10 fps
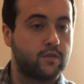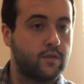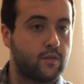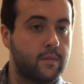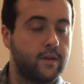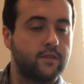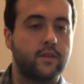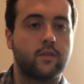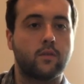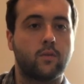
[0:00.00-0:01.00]
So we're minor
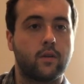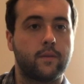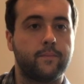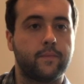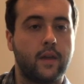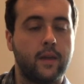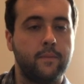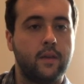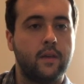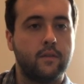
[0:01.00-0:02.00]
7th chord. Okay?
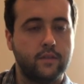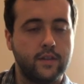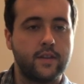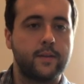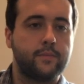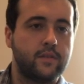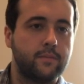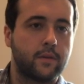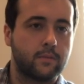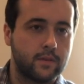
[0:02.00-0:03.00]
Did that up to
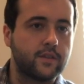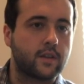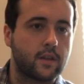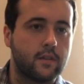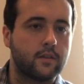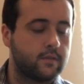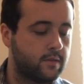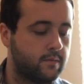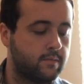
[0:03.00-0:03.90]
tempo, it sounded like this.